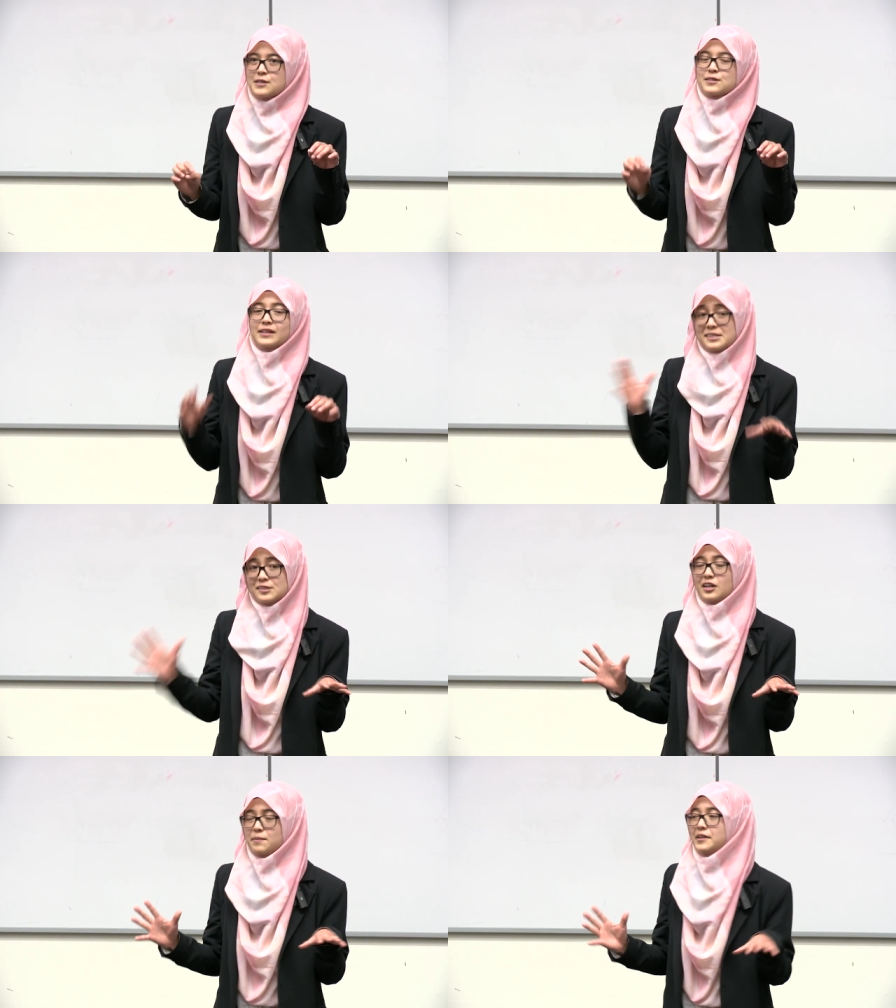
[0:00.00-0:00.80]
So let's
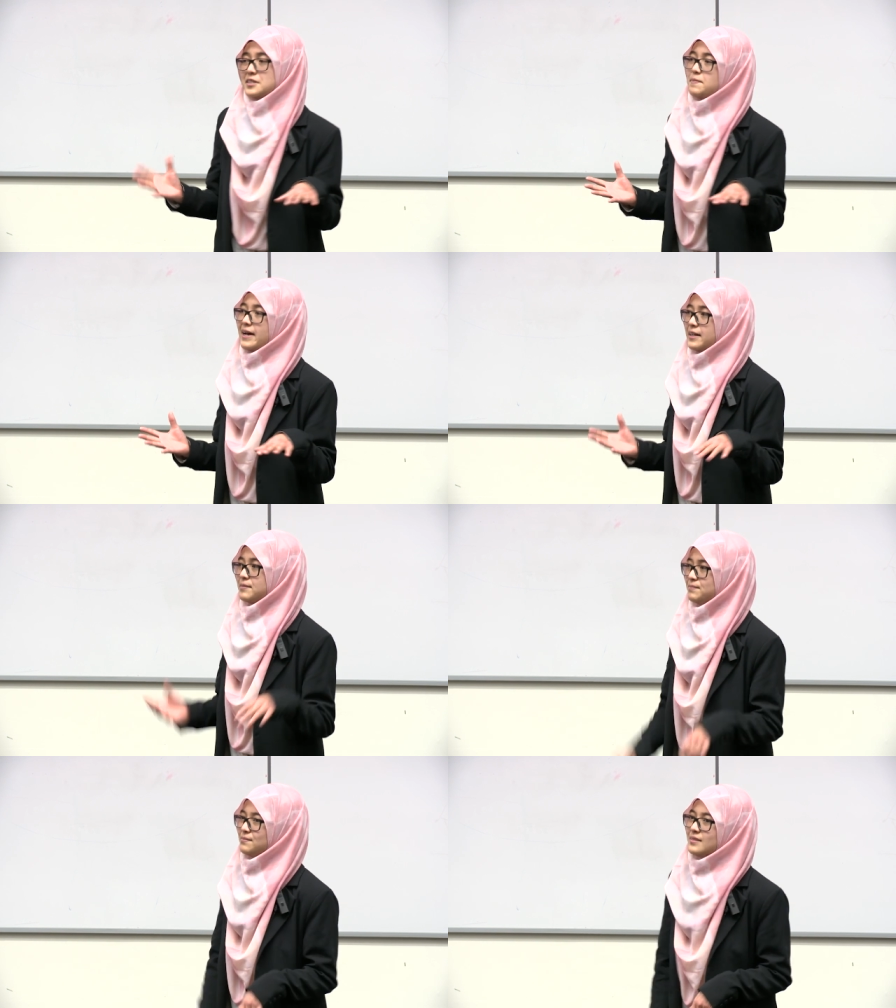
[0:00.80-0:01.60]
talk about the
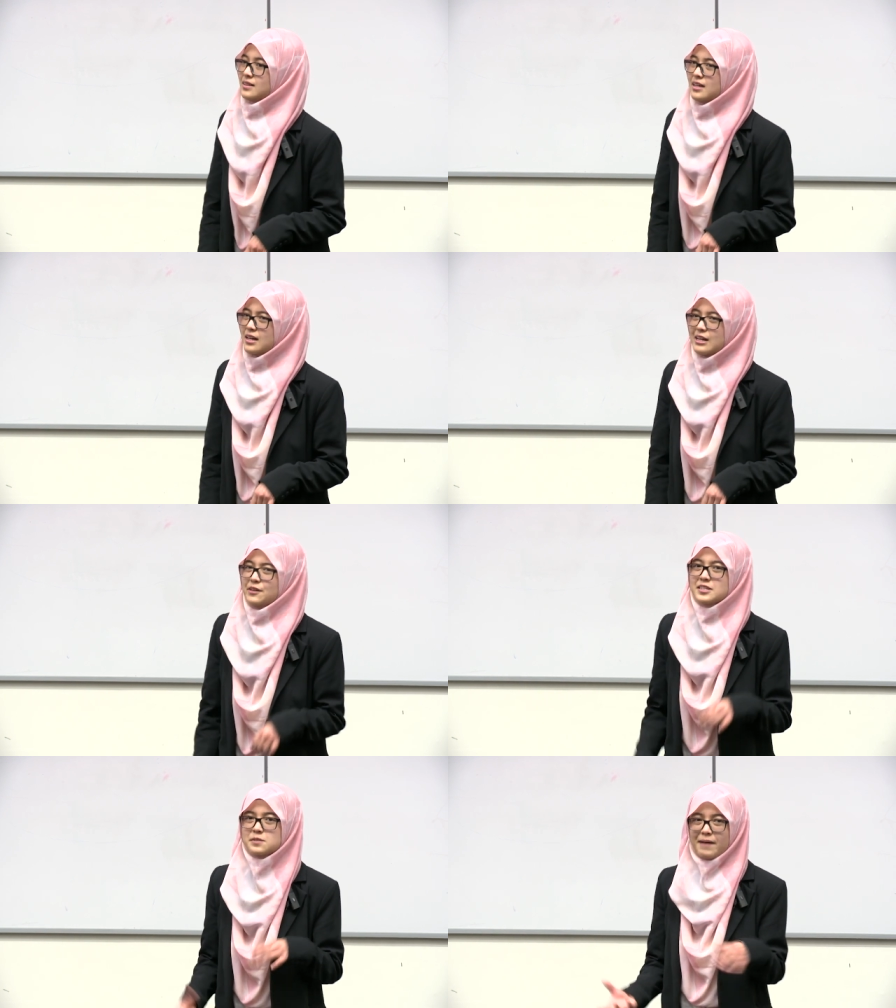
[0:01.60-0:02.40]
spine. Now,
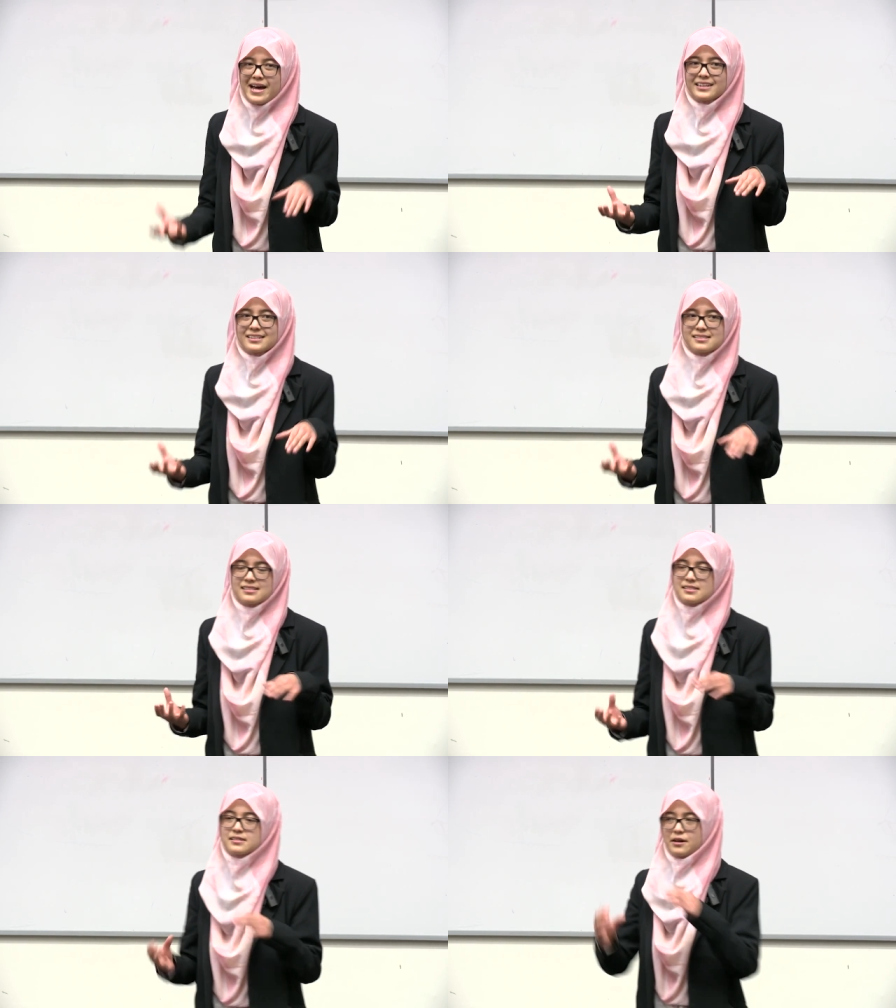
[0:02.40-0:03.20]
the spine
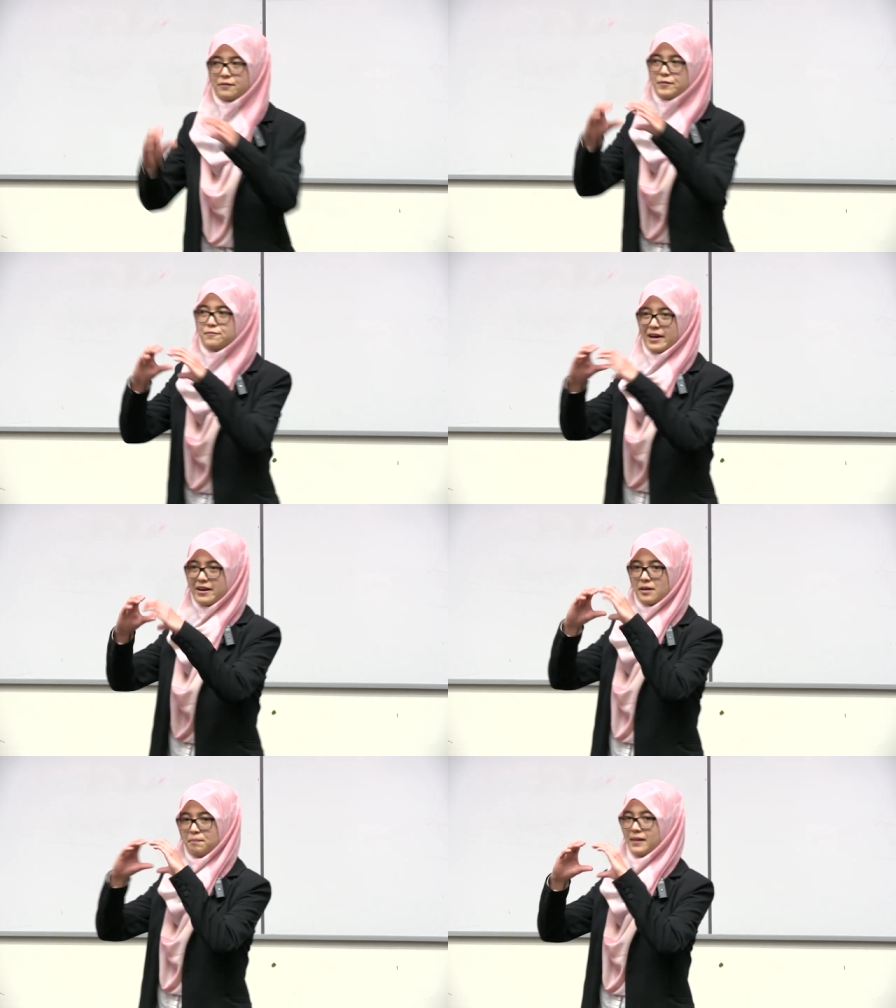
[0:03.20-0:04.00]
consists of a
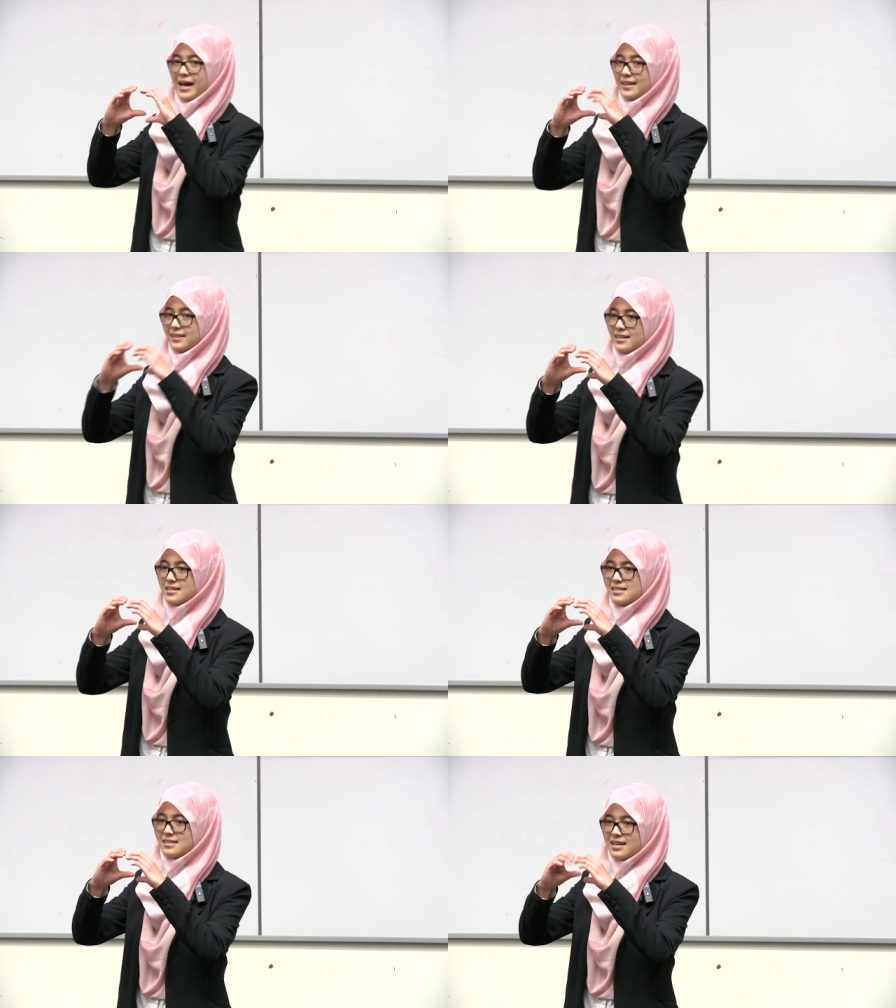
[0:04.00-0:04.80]
very compliant
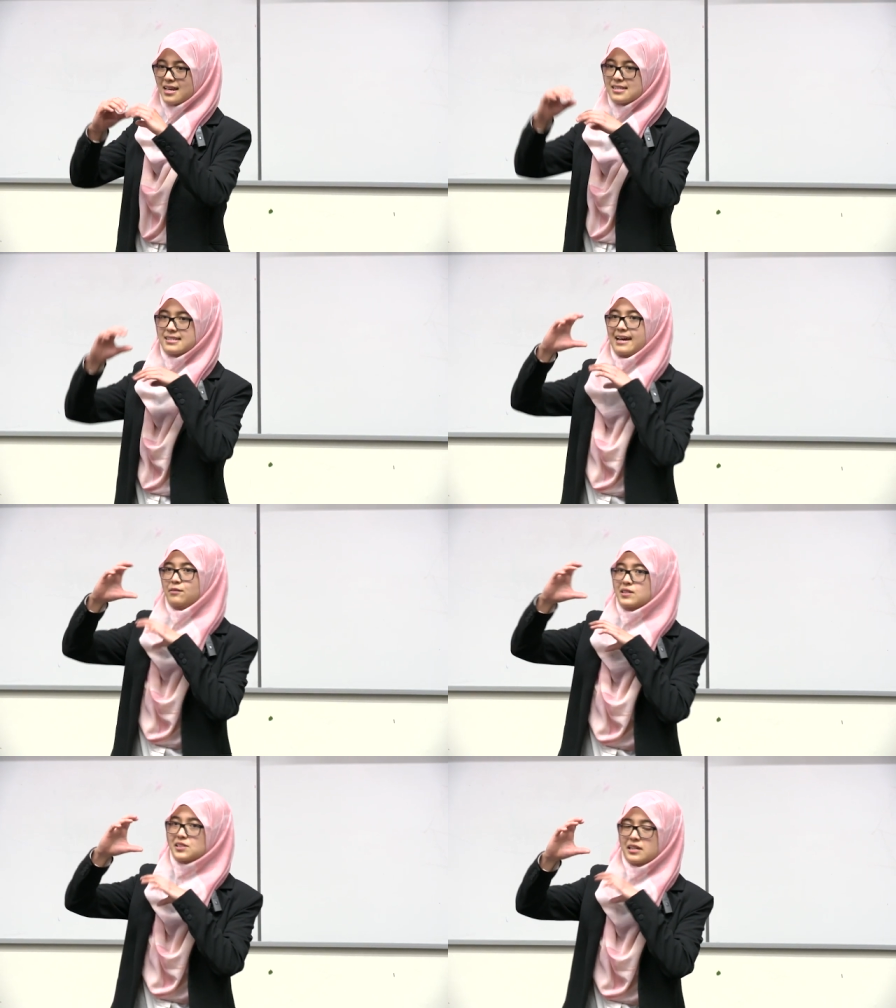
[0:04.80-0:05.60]
disc
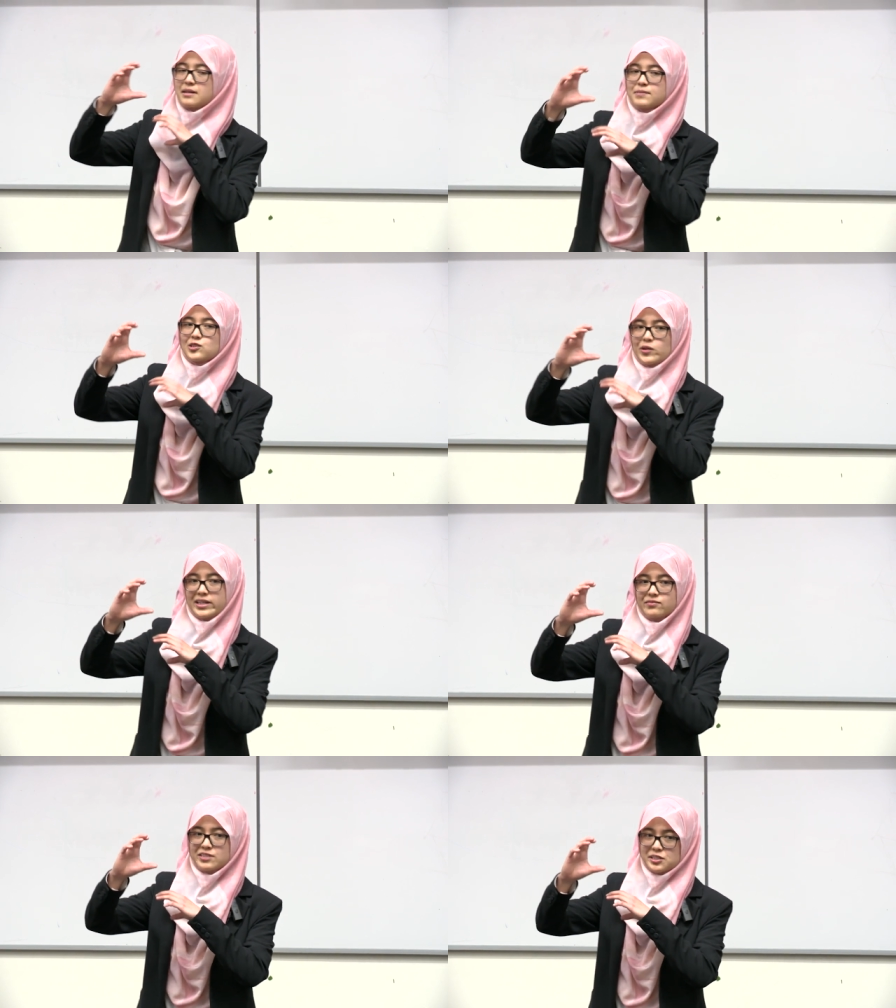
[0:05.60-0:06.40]
sandwiched in
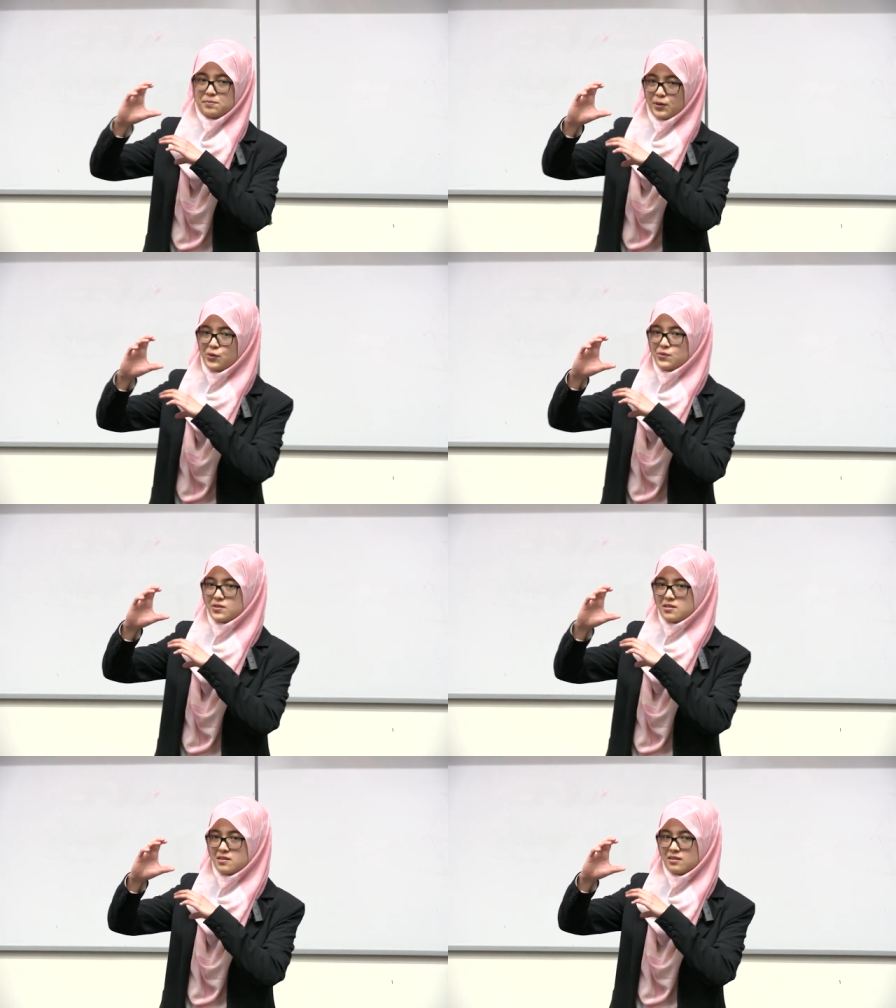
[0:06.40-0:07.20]
between rigid
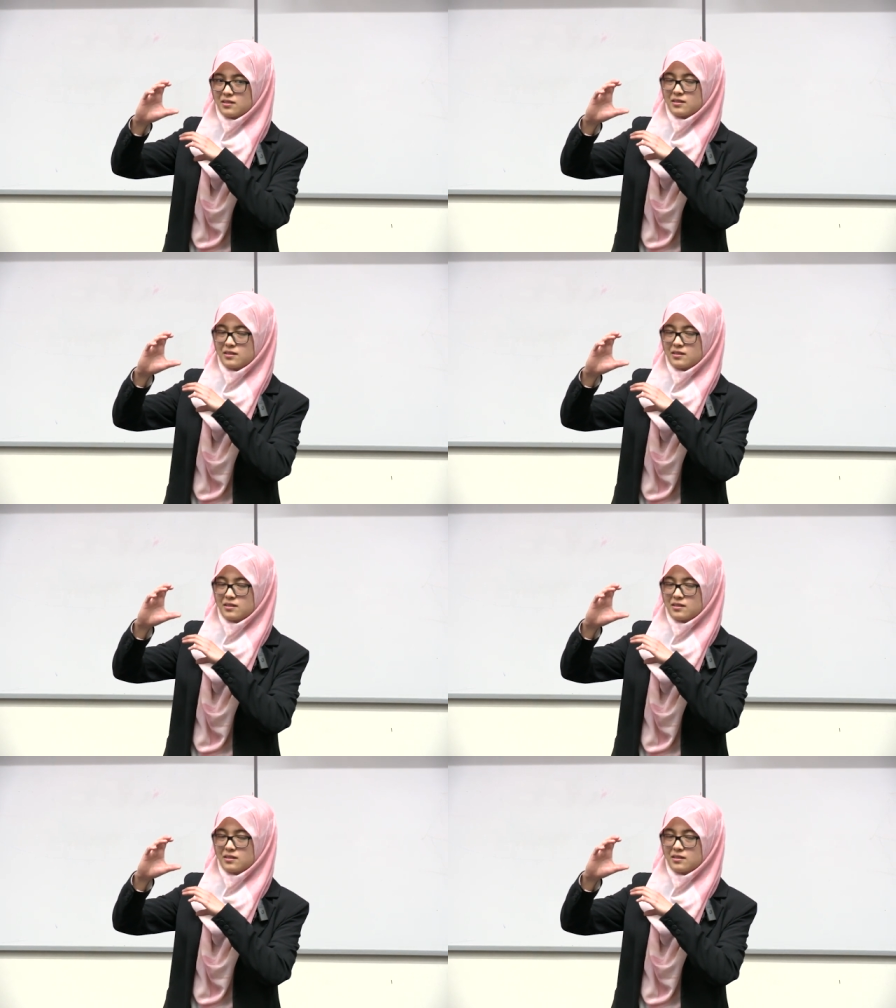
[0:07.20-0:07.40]
bones.